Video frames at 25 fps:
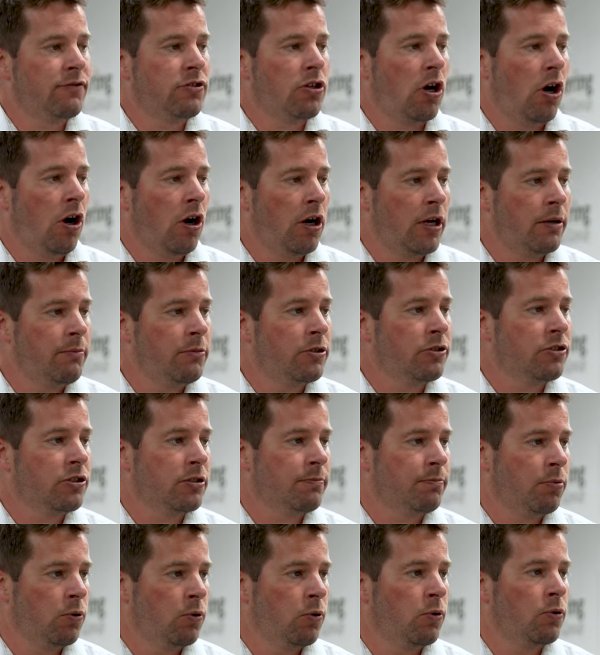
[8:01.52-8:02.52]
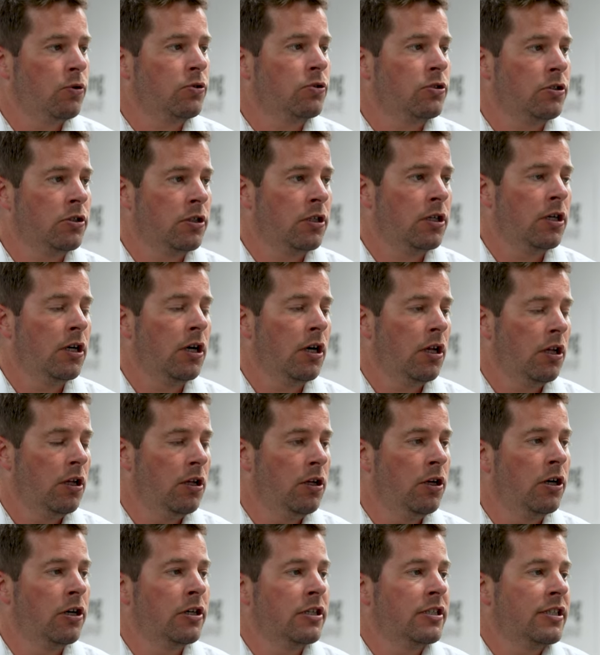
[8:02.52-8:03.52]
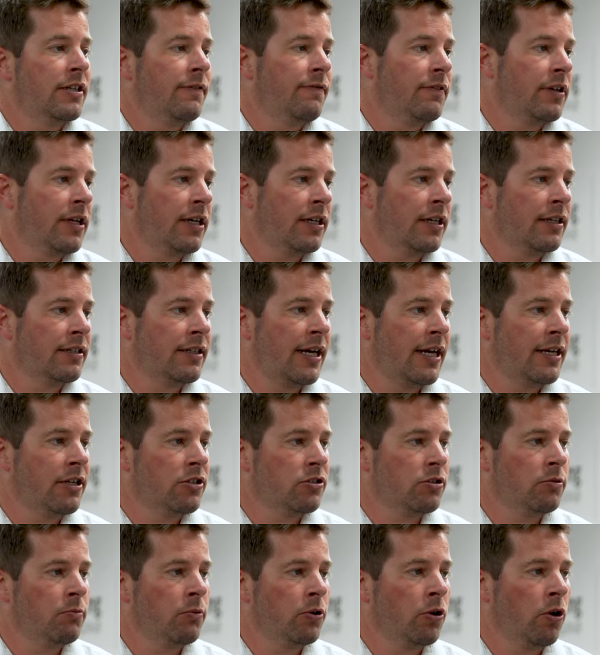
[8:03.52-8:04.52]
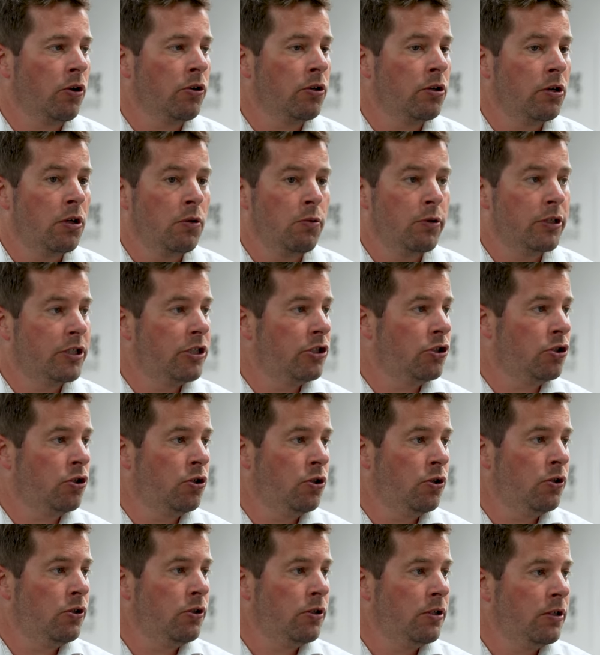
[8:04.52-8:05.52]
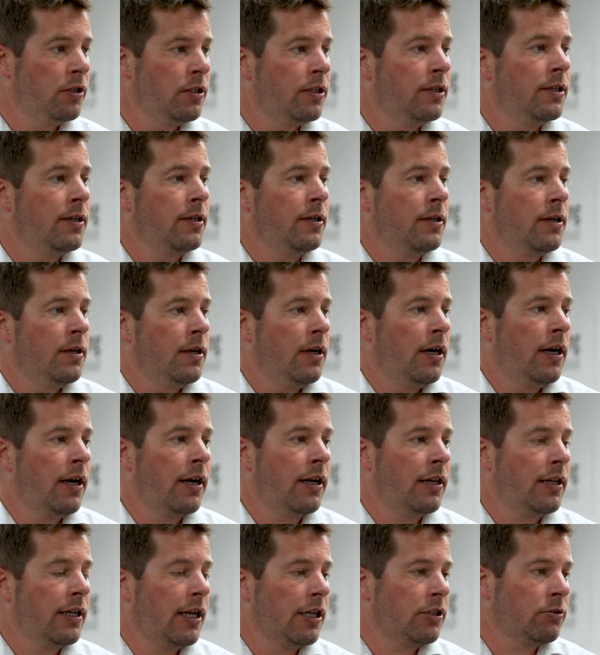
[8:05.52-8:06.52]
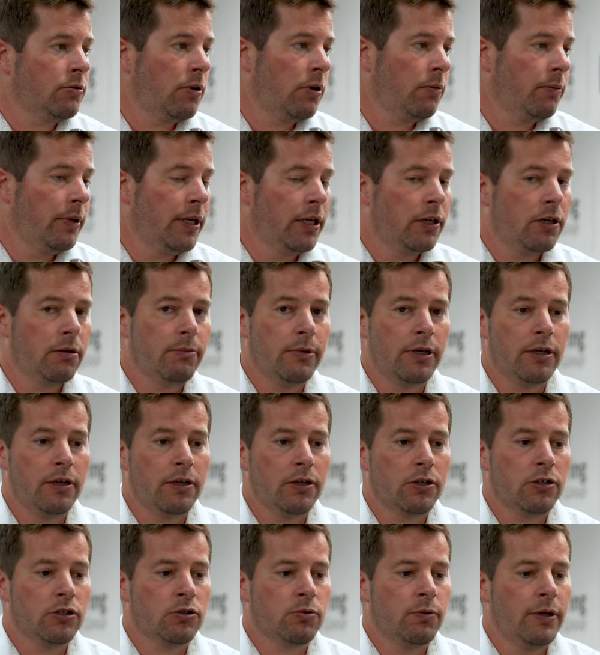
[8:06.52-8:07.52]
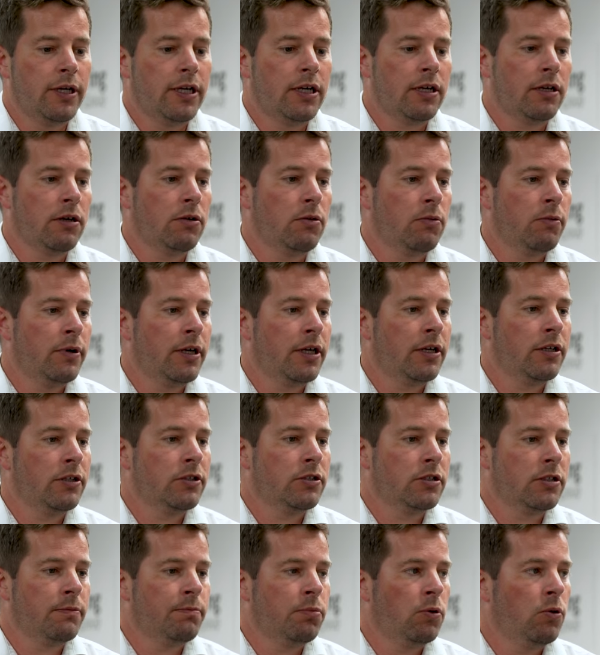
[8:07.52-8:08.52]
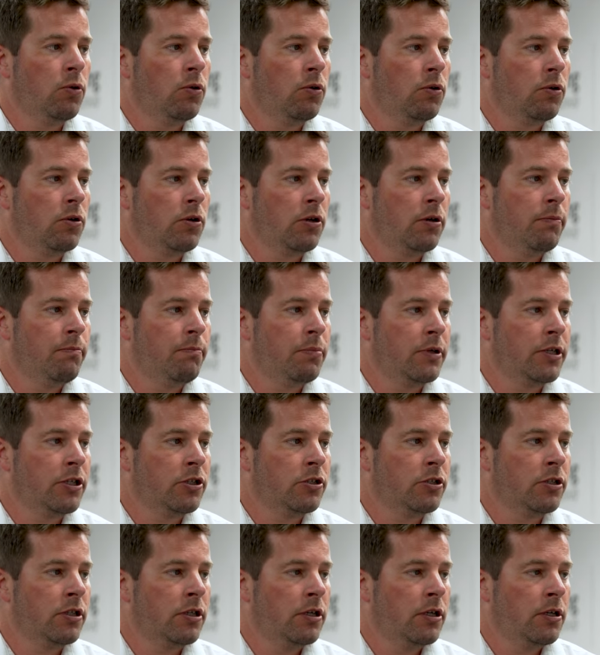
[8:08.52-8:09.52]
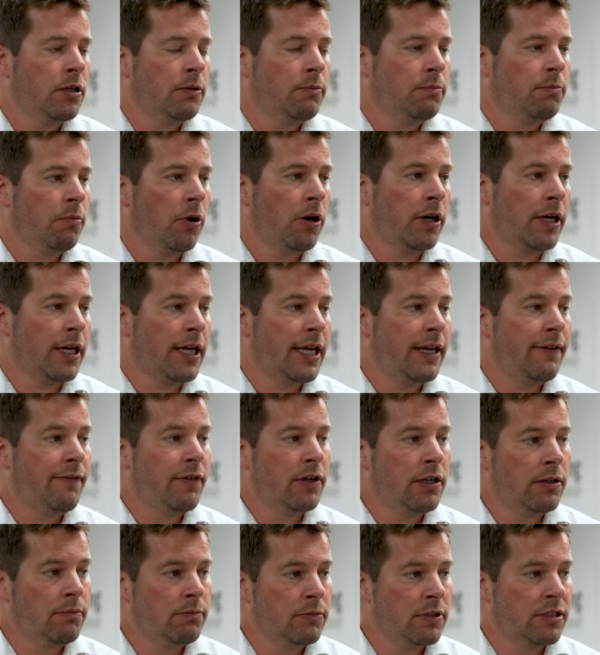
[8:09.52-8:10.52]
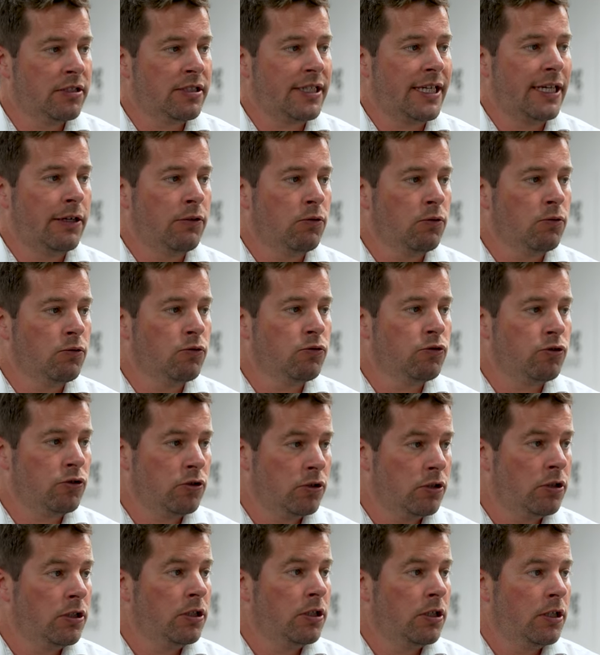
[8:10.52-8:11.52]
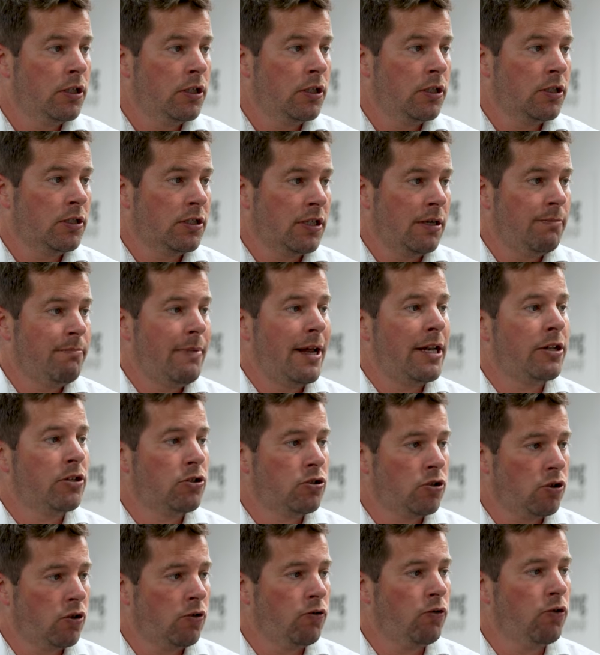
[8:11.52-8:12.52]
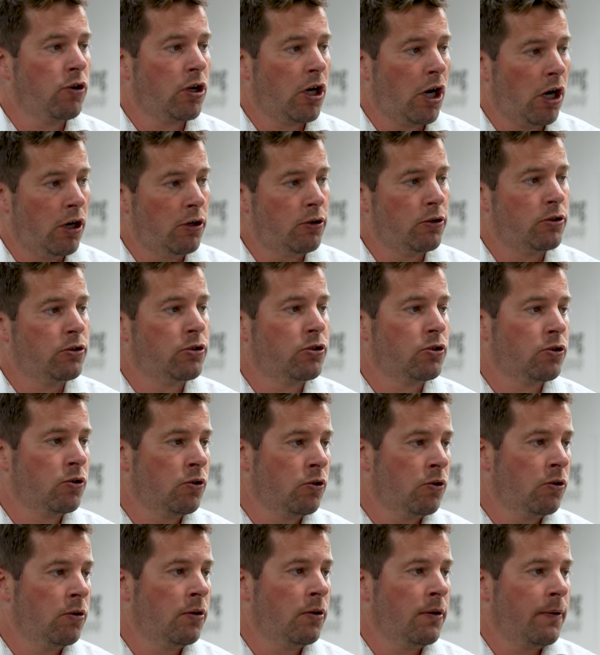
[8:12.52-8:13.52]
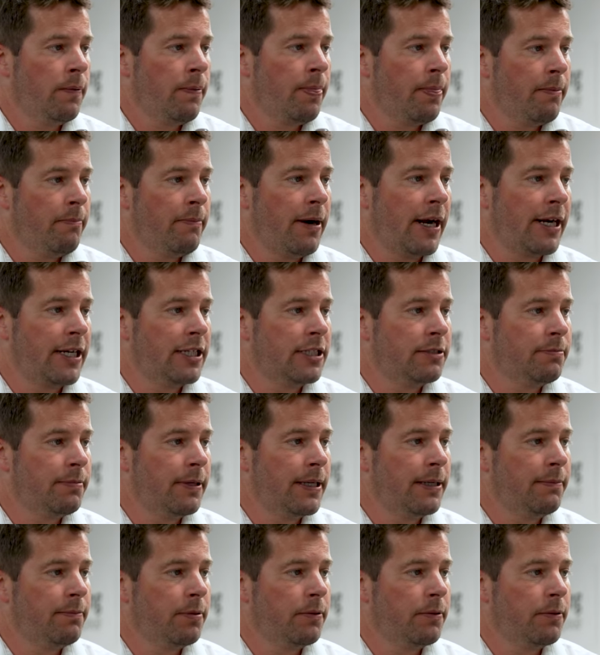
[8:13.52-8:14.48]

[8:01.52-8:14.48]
to give time and support to learners if they're going to take someone on, which is good. And I think that's where we come in, because we can support companies by giving them the skills to mentor, coach or manage